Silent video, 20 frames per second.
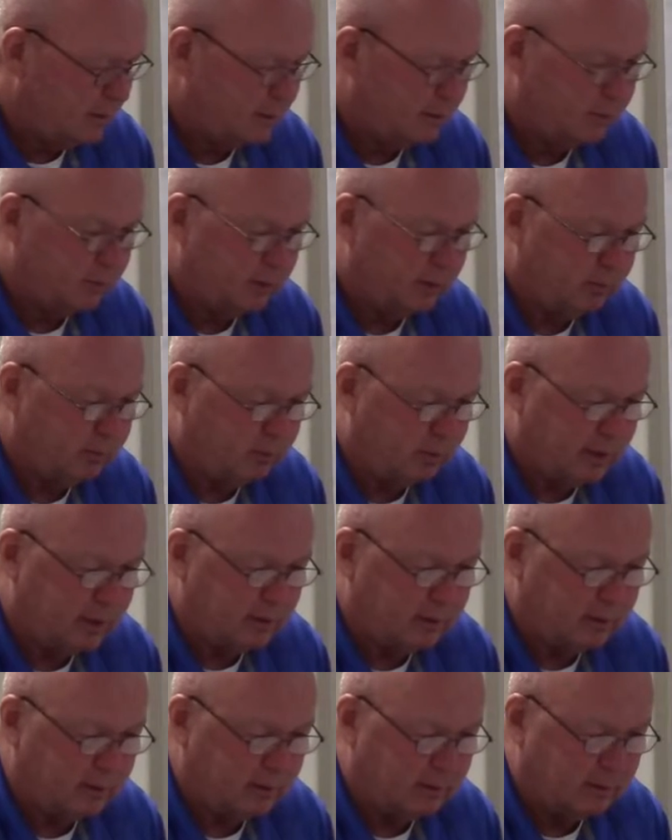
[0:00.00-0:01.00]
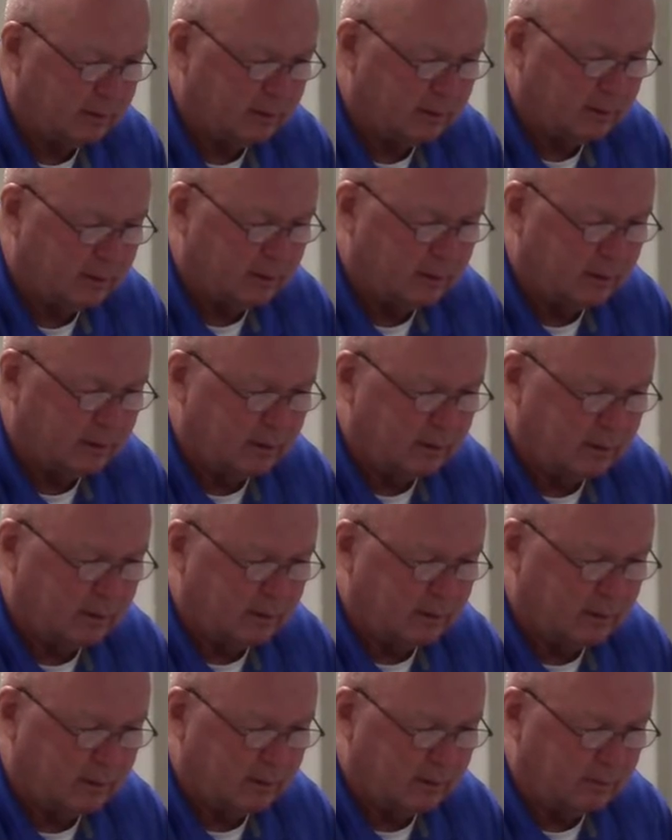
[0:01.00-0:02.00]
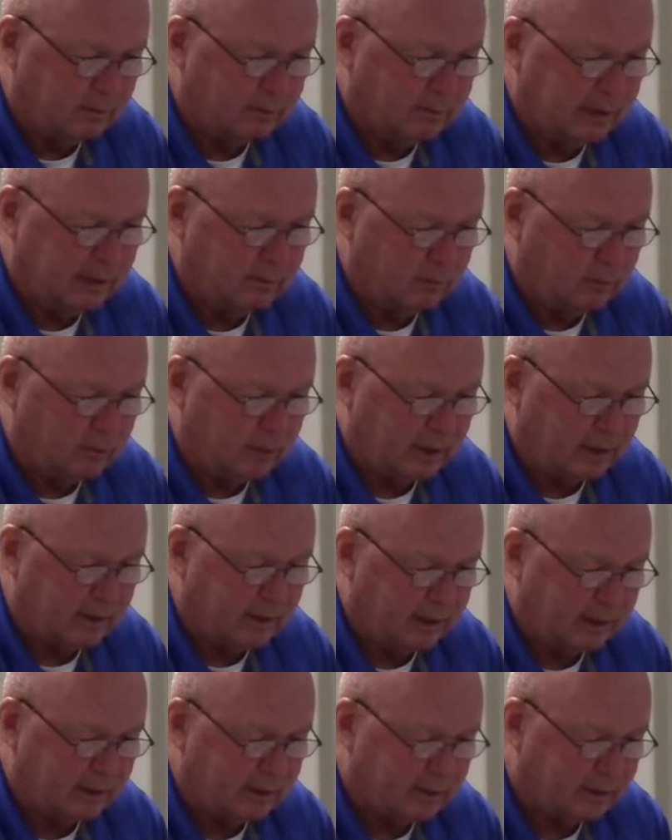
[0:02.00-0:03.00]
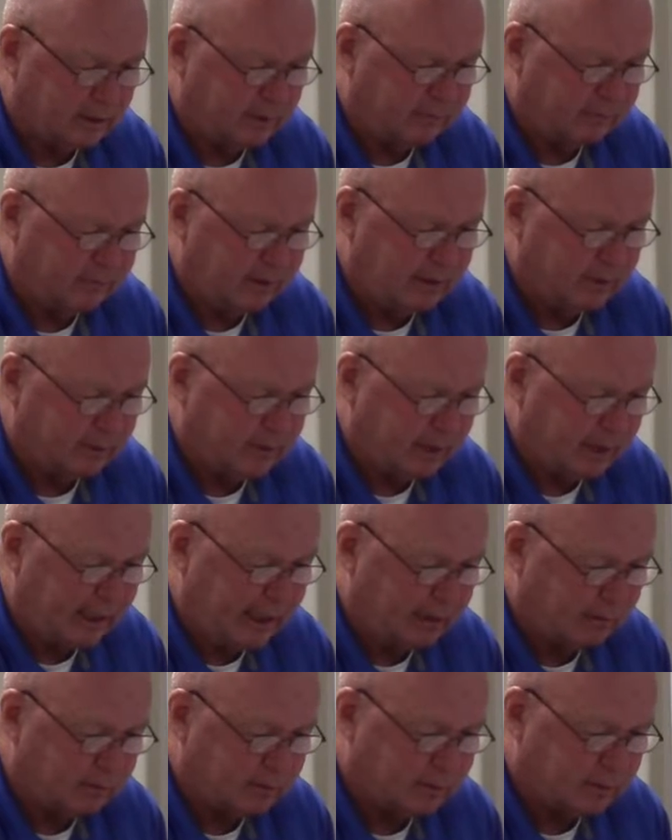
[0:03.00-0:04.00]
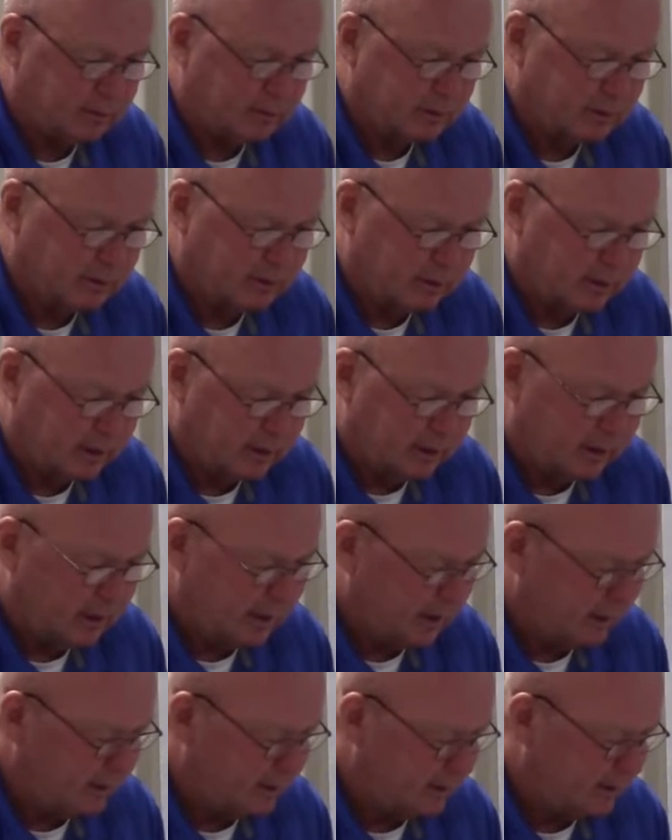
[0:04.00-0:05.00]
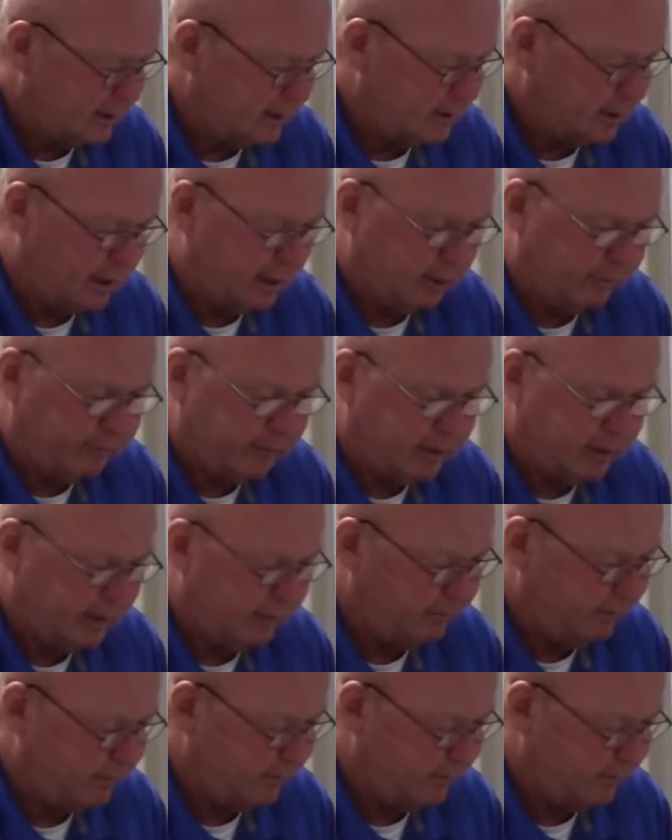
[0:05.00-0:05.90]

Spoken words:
21B1, and it says feeder taps. And it says not over 10